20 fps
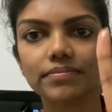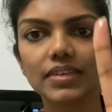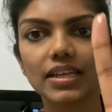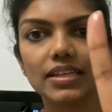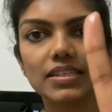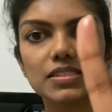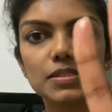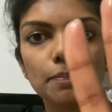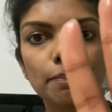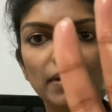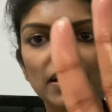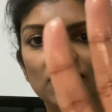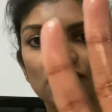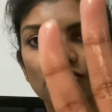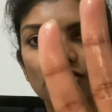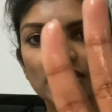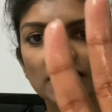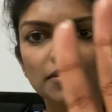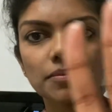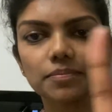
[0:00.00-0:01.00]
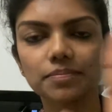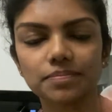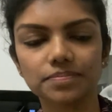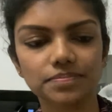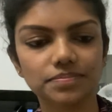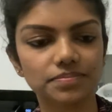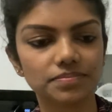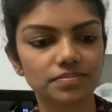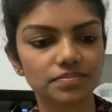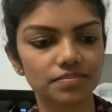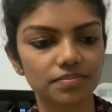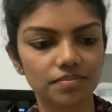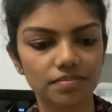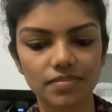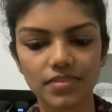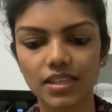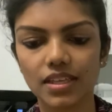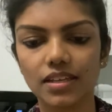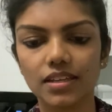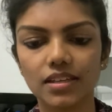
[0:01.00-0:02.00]
It's buttery,
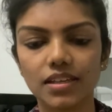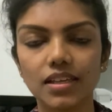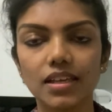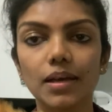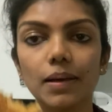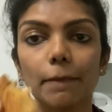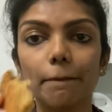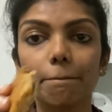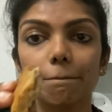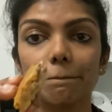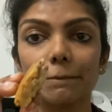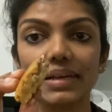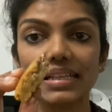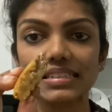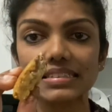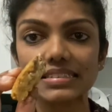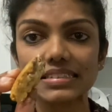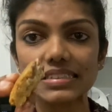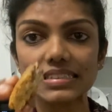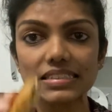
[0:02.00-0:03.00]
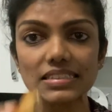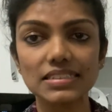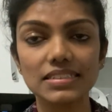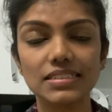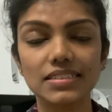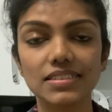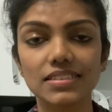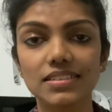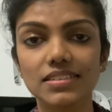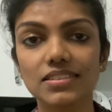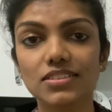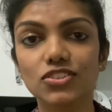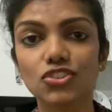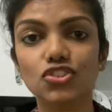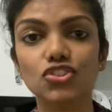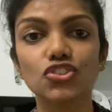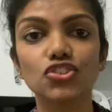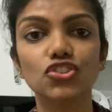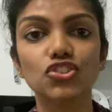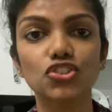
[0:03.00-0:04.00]
melty,
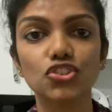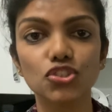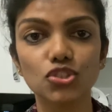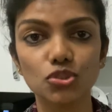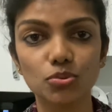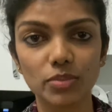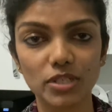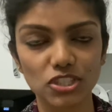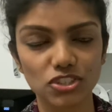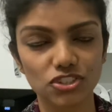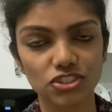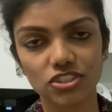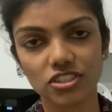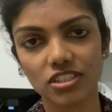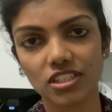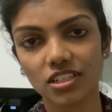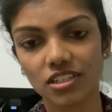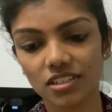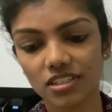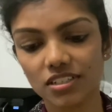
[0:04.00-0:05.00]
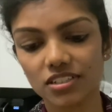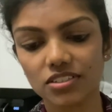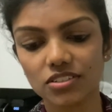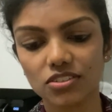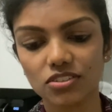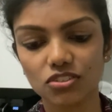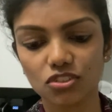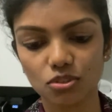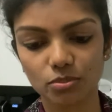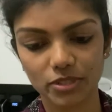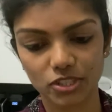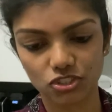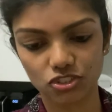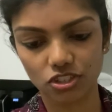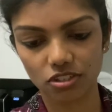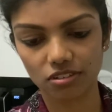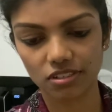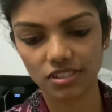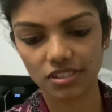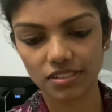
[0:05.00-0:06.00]
too much sugar, too much
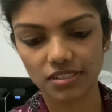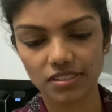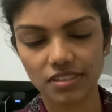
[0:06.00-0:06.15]
chocolate.